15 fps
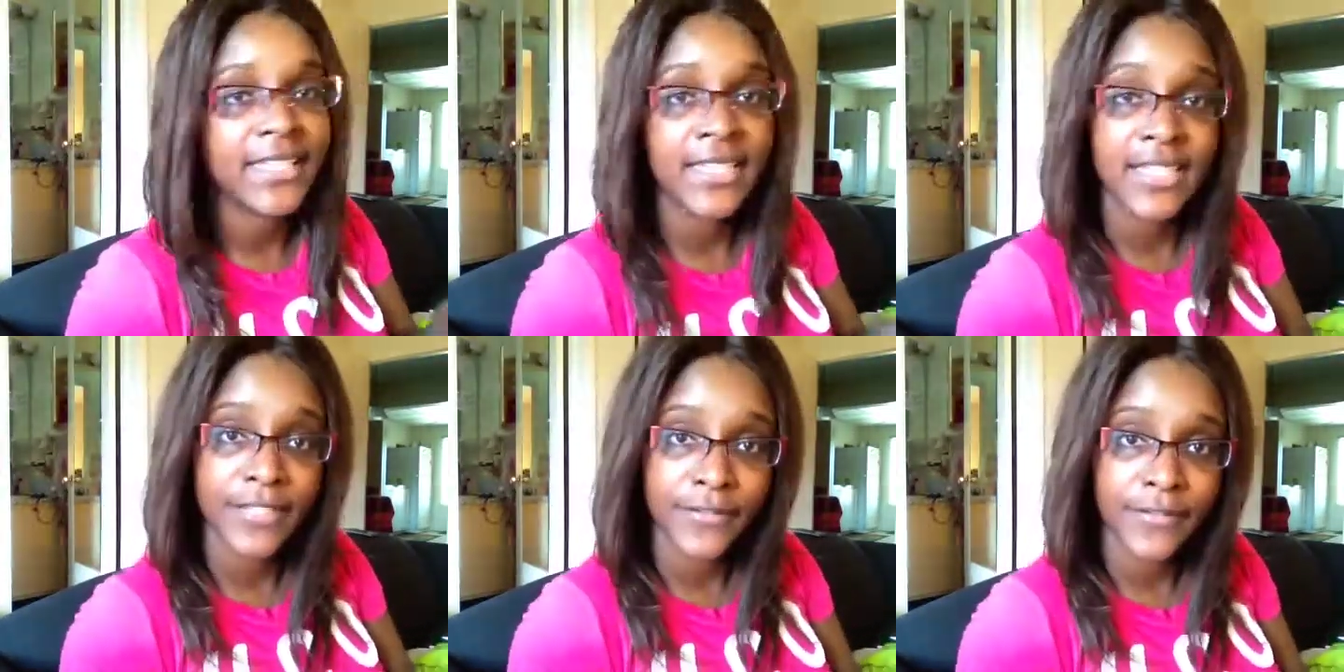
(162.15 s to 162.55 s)

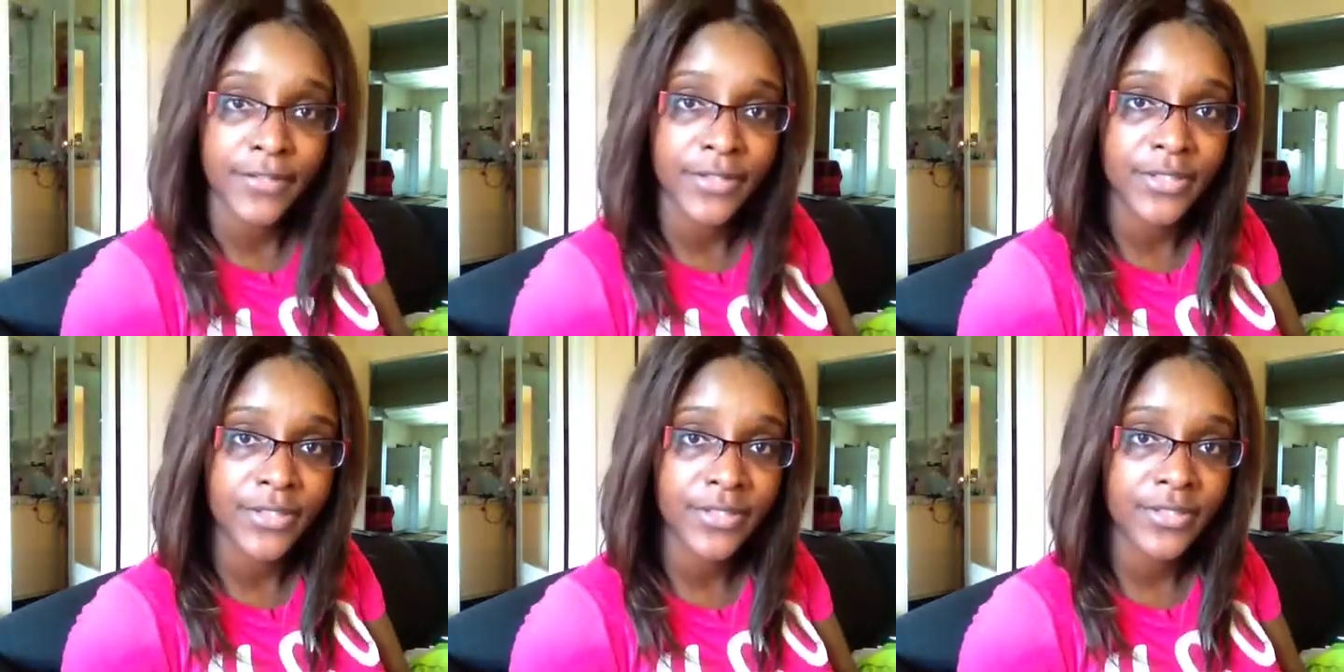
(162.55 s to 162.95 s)

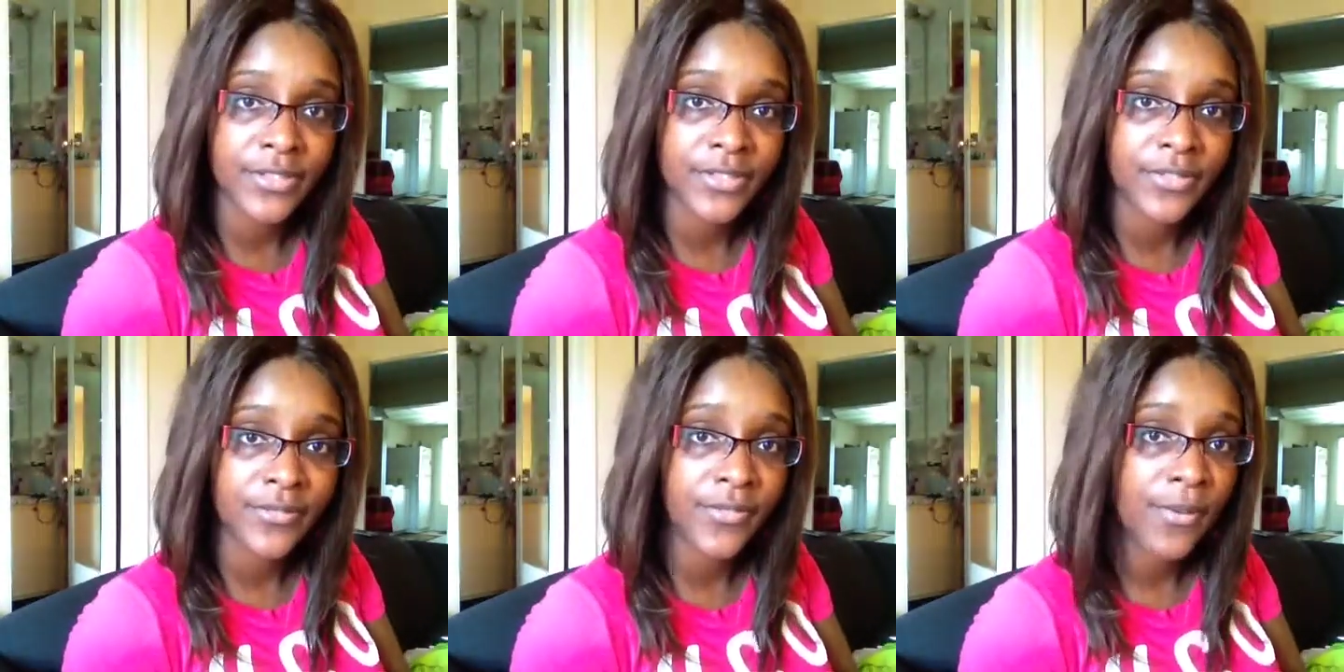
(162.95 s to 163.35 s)
differs
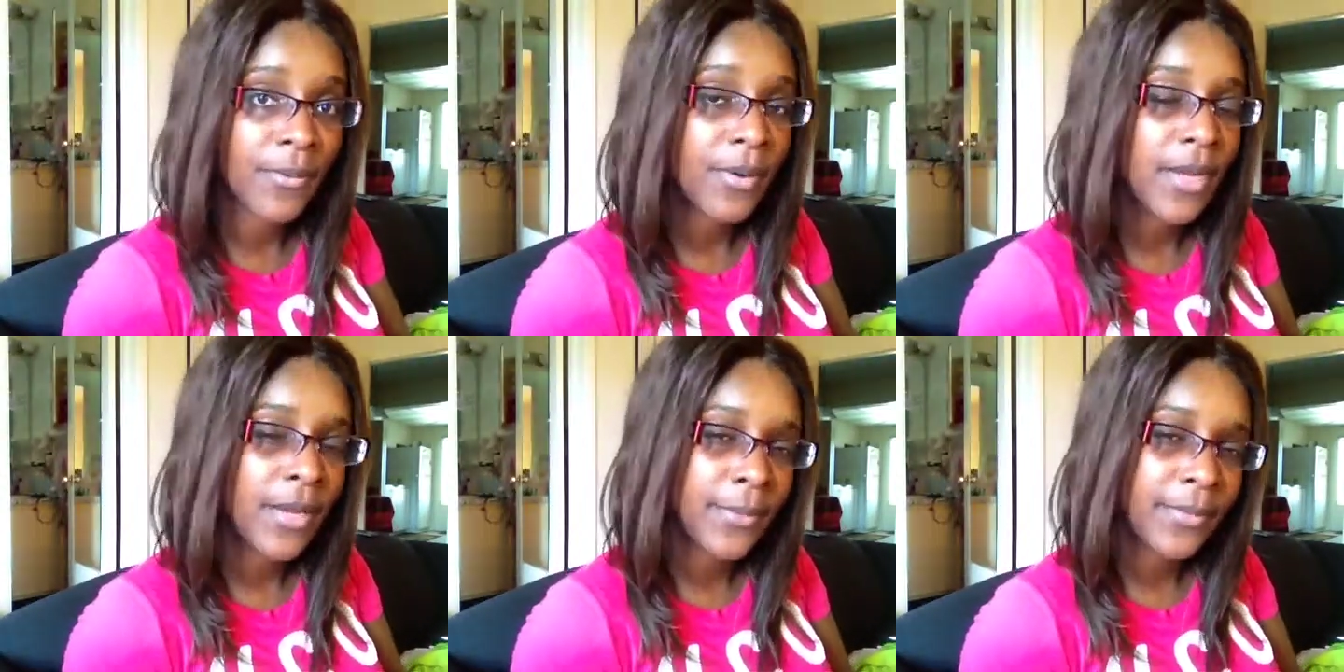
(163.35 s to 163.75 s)
from
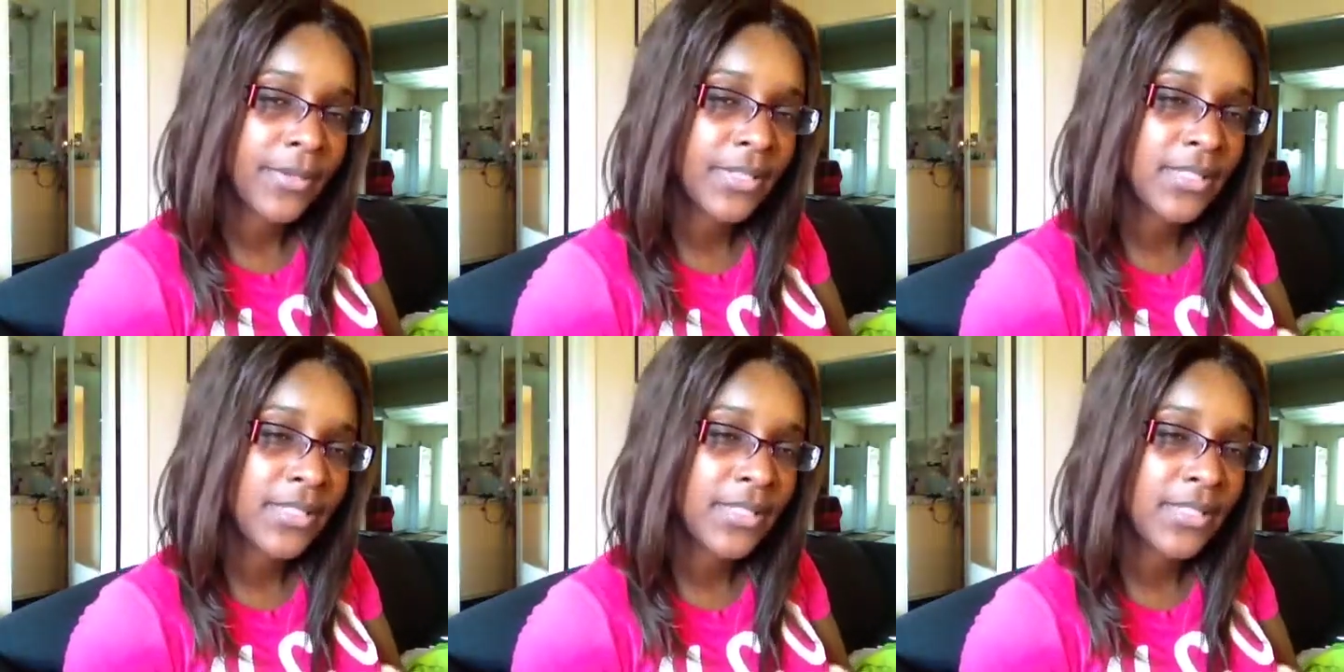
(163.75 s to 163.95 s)
company